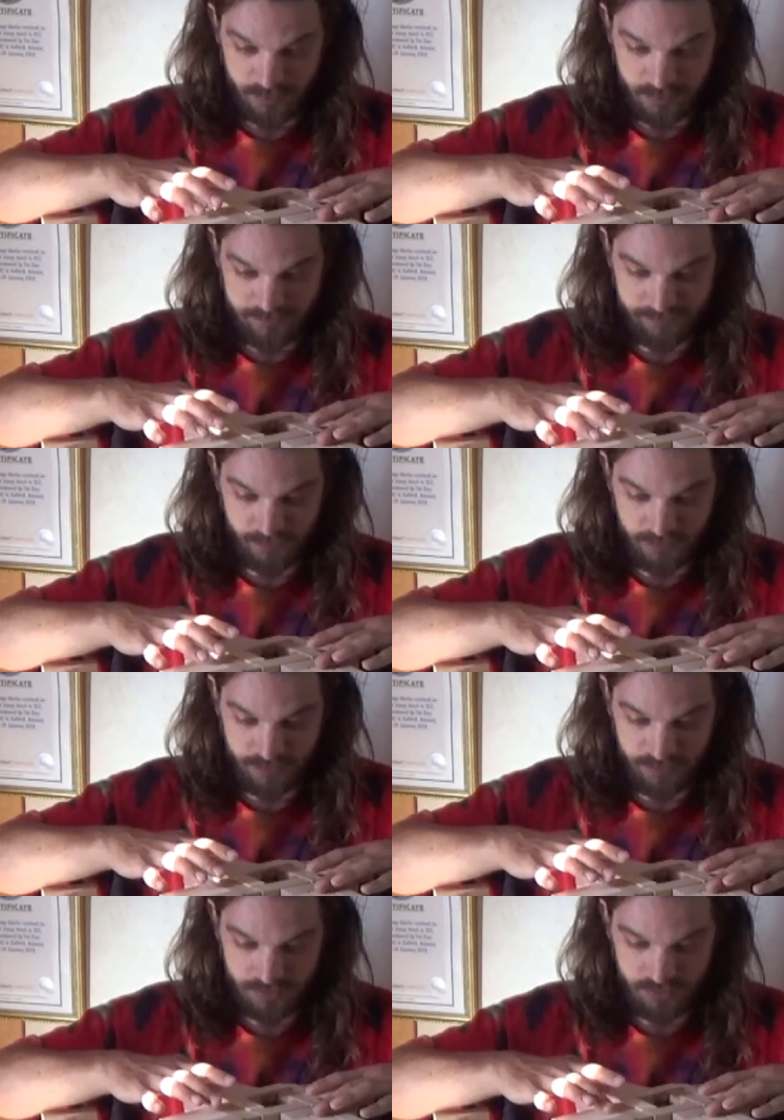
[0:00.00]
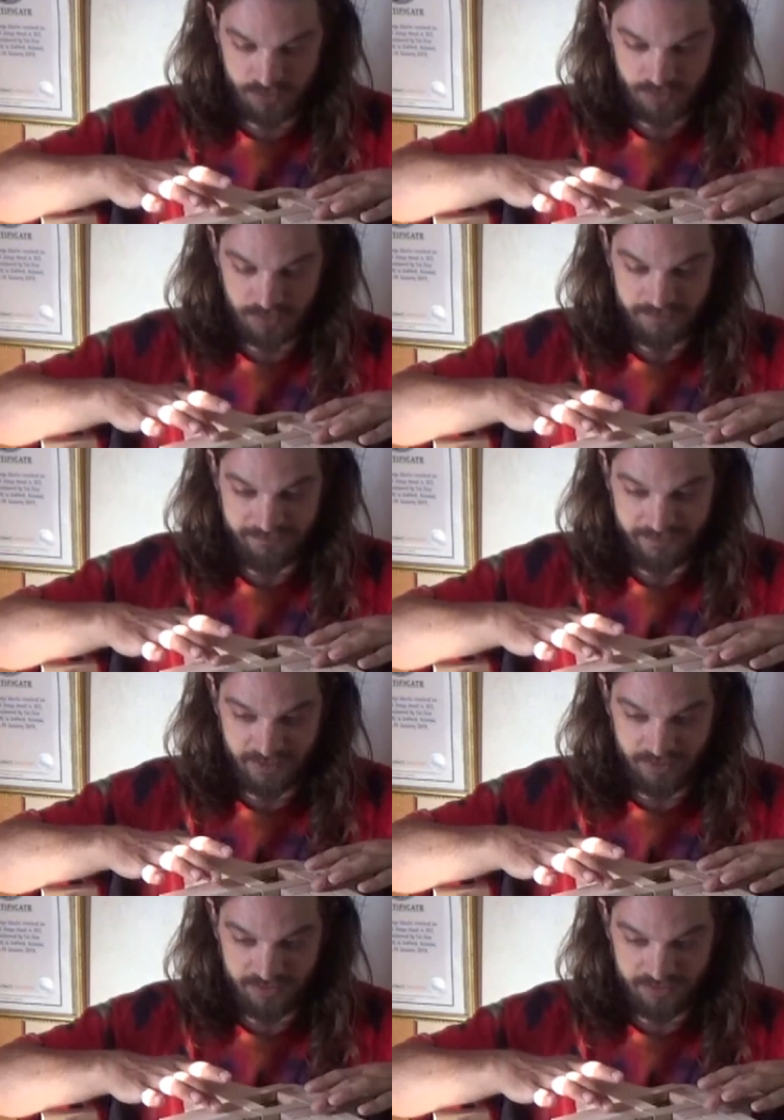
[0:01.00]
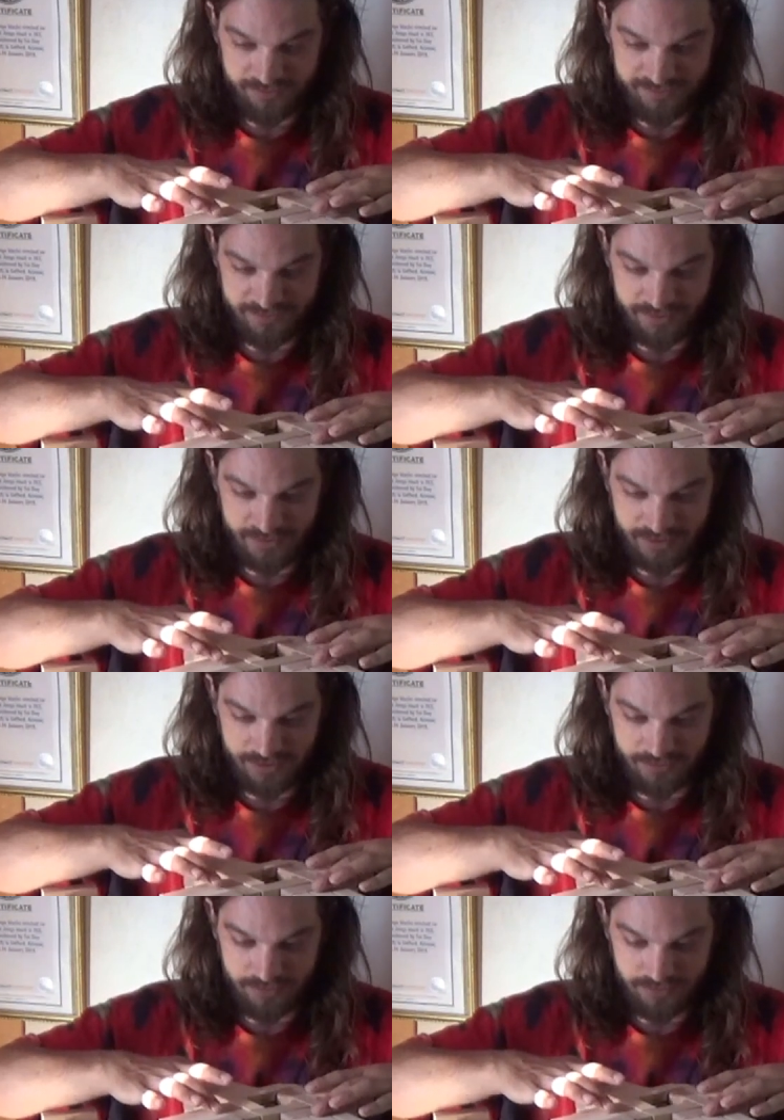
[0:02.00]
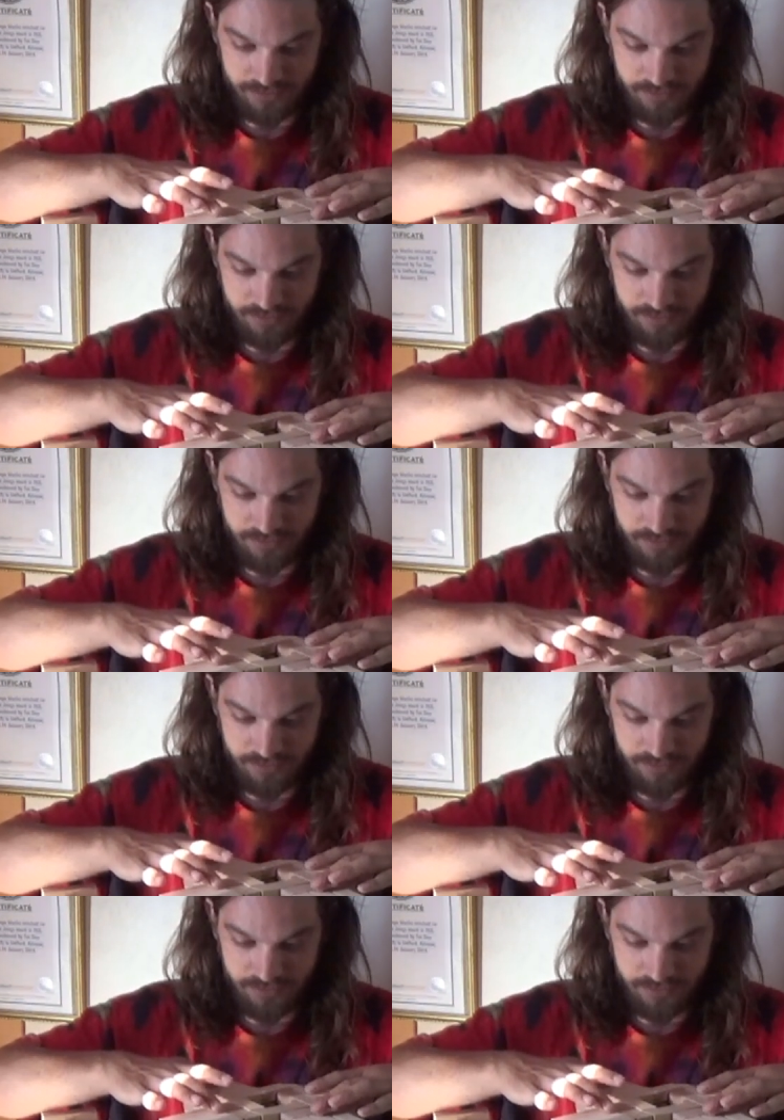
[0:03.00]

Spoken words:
everywhere, very, very lightly